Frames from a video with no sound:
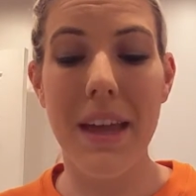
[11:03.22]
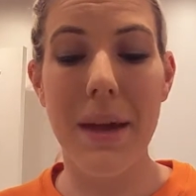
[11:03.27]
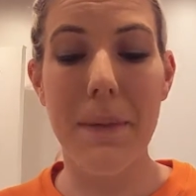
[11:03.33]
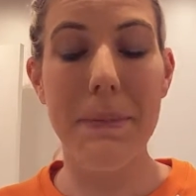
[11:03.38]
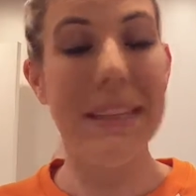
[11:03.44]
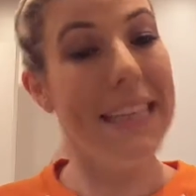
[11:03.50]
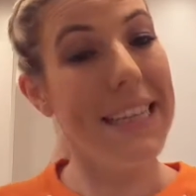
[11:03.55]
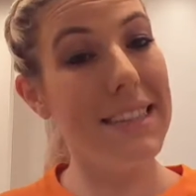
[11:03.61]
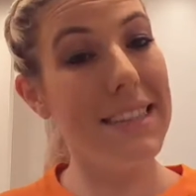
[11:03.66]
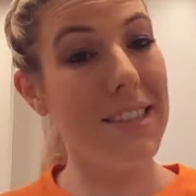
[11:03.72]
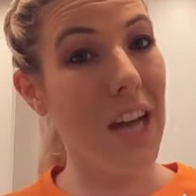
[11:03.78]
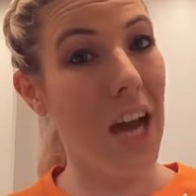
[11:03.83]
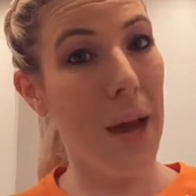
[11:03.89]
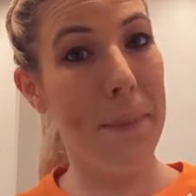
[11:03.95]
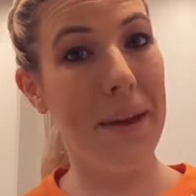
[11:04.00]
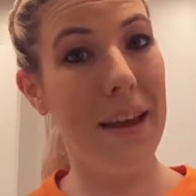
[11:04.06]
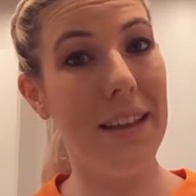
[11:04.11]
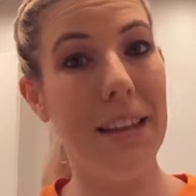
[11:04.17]
Please
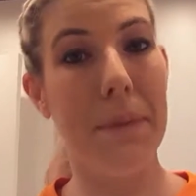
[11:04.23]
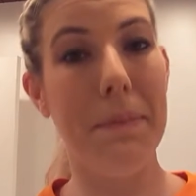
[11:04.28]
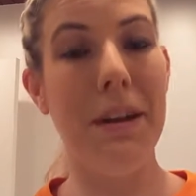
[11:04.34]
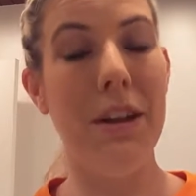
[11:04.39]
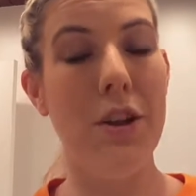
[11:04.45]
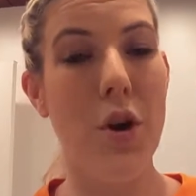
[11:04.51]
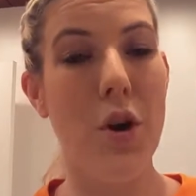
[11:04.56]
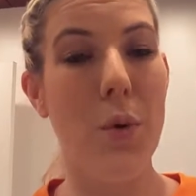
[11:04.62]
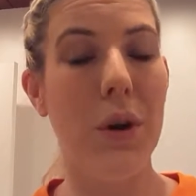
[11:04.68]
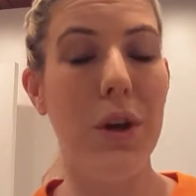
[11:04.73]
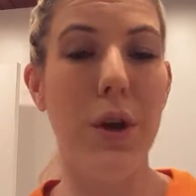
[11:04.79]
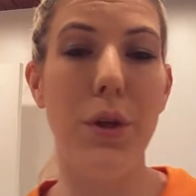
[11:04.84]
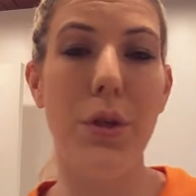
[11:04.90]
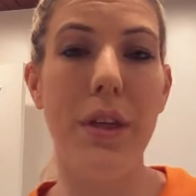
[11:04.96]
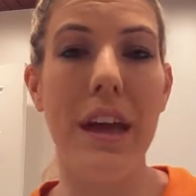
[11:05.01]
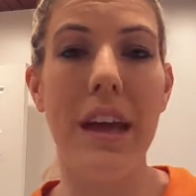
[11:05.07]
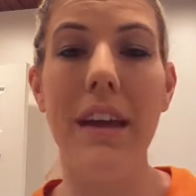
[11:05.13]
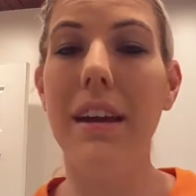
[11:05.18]
comment, let me know what you
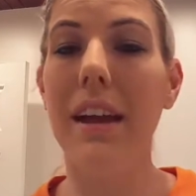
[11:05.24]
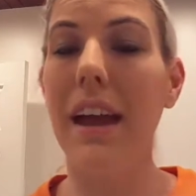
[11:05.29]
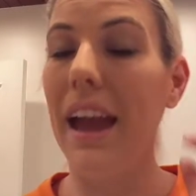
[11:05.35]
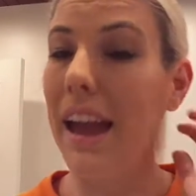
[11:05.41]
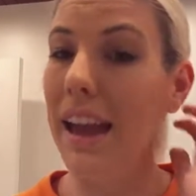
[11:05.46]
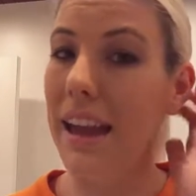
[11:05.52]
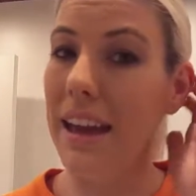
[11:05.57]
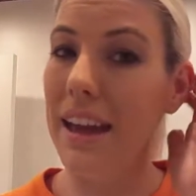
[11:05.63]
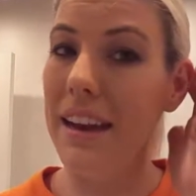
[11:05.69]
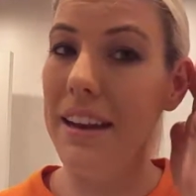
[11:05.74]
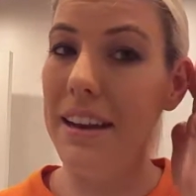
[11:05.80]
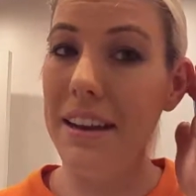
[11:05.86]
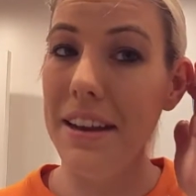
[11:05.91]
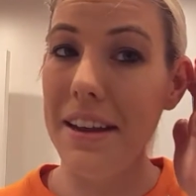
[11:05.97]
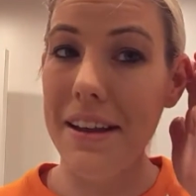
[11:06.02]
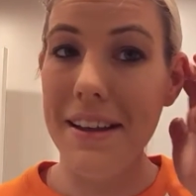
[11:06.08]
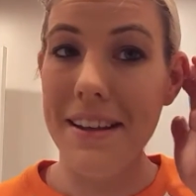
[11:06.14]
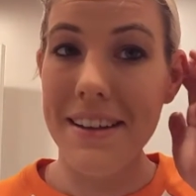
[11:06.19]
think, and
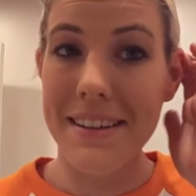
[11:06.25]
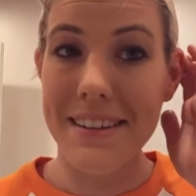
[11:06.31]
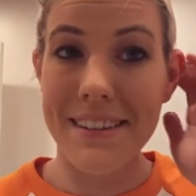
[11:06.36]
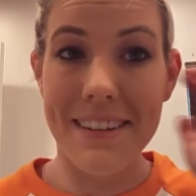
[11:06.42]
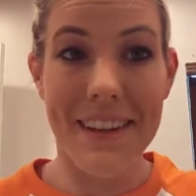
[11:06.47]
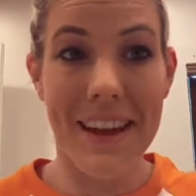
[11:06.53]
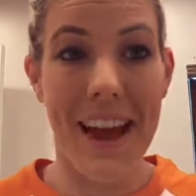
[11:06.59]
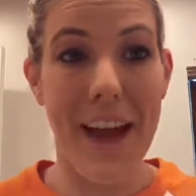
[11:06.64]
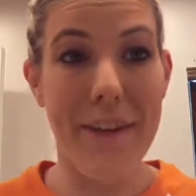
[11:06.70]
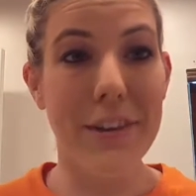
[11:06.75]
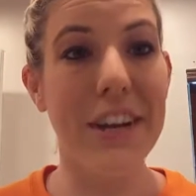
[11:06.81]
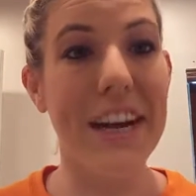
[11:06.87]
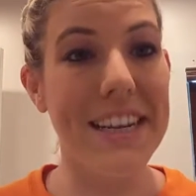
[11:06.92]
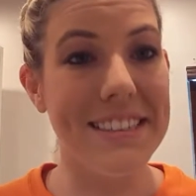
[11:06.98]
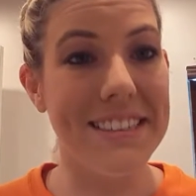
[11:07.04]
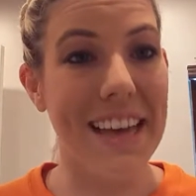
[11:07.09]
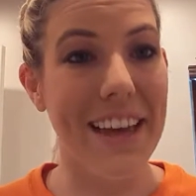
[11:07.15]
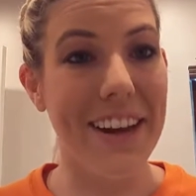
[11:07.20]
have a
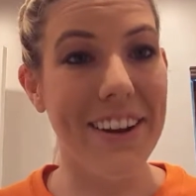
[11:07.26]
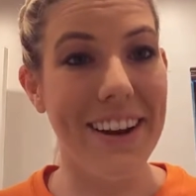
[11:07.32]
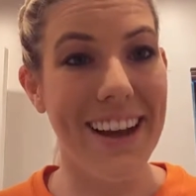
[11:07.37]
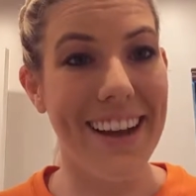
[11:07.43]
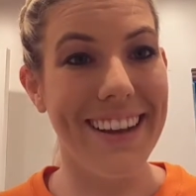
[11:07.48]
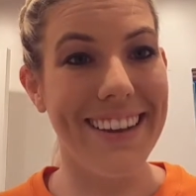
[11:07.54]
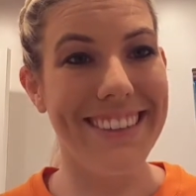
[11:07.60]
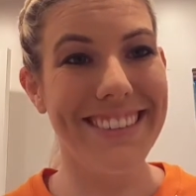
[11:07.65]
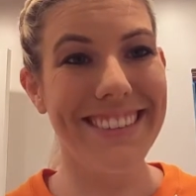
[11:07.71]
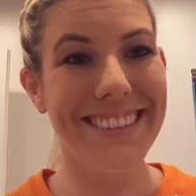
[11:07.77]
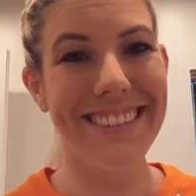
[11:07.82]
great Saturday.